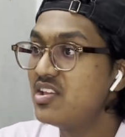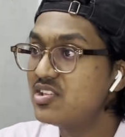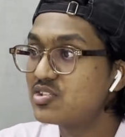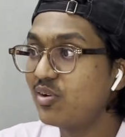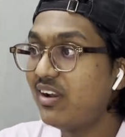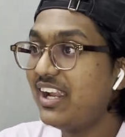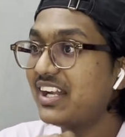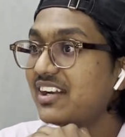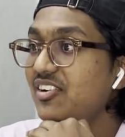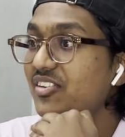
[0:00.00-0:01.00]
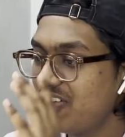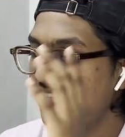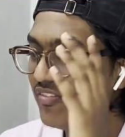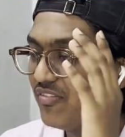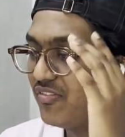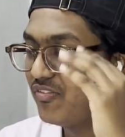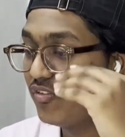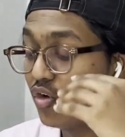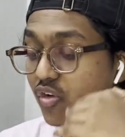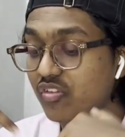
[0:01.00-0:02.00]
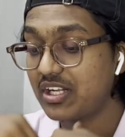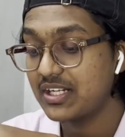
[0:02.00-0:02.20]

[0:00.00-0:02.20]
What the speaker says: So later on, 4-1.